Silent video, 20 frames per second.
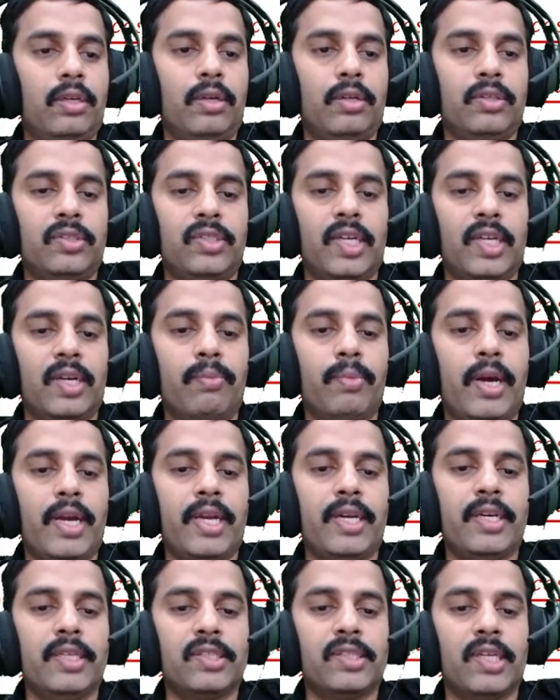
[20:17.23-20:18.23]
sigma
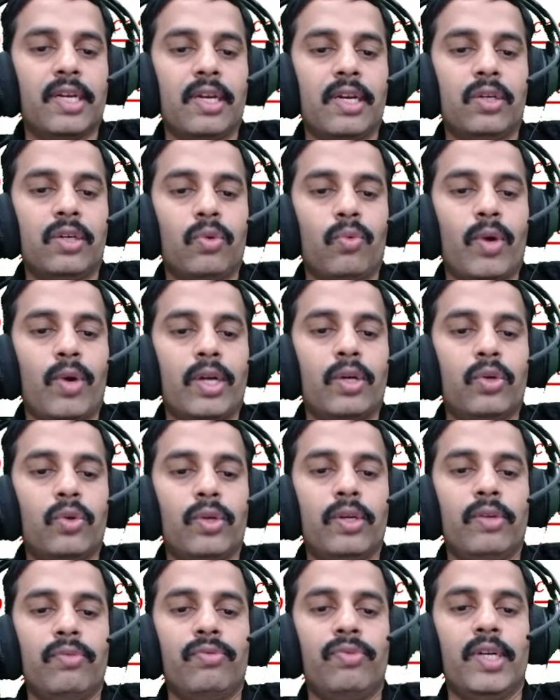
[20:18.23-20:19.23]
n is equal to 1 to
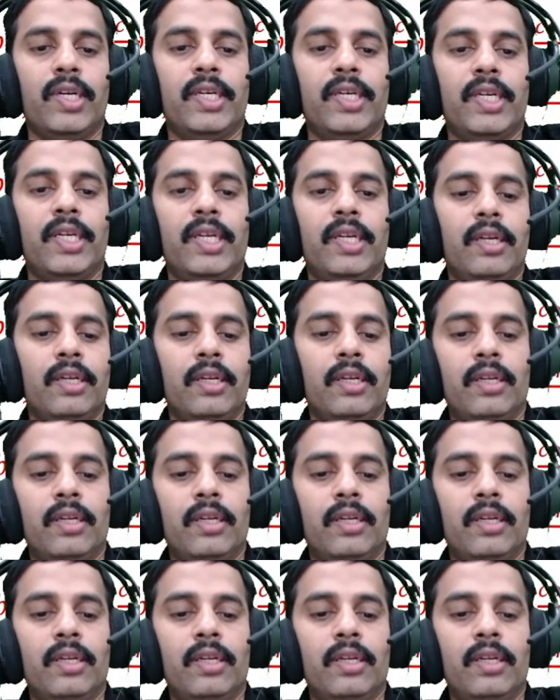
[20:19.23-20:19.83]
infinity